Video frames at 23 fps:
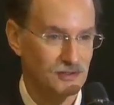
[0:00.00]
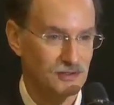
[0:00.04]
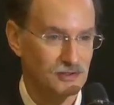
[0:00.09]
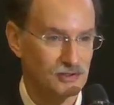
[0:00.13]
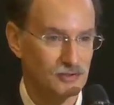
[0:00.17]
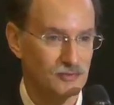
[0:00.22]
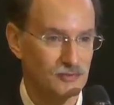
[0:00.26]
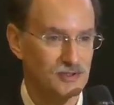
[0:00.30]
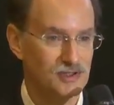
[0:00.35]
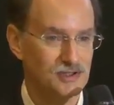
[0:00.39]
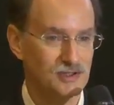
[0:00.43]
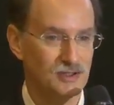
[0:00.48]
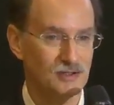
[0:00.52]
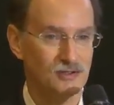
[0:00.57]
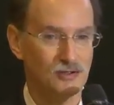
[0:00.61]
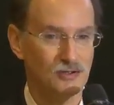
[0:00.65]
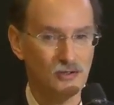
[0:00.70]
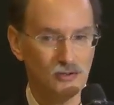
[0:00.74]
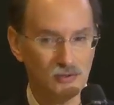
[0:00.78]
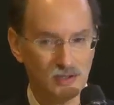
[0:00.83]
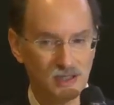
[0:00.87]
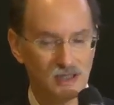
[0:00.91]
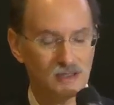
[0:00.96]
So he said,
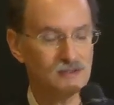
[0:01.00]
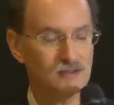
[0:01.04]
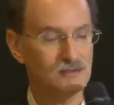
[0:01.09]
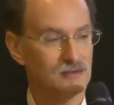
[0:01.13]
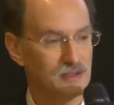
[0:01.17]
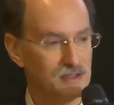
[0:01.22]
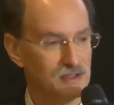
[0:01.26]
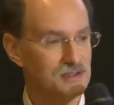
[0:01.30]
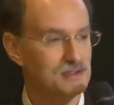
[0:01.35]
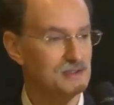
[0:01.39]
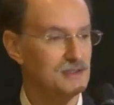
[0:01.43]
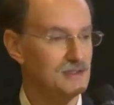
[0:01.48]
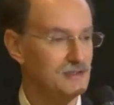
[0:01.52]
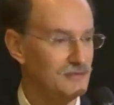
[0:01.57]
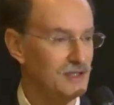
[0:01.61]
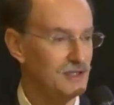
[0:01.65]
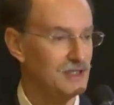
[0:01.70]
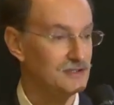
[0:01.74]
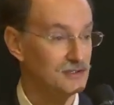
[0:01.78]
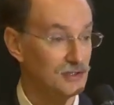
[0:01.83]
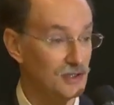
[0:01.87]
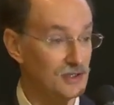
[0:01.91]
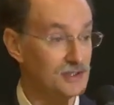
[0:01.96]
okay, let's see if
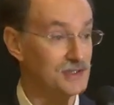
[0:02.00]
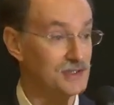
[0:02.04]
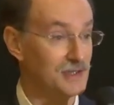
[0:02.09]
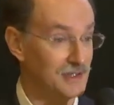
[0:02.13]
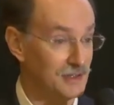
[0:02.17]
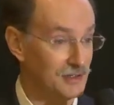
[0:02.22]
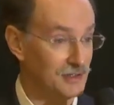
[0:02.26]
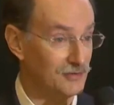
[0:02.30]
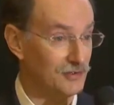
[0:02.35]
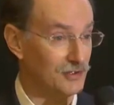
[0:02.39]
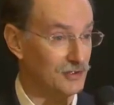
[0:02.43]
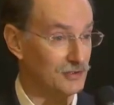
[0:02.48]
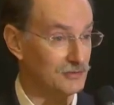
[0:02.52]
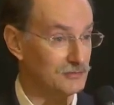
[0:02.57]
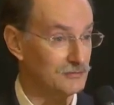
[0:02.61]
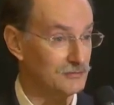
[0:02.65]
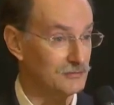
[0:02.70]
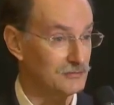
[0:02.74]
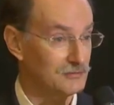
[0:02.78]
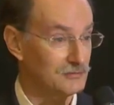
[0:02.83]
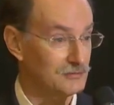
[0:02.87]
that does anything.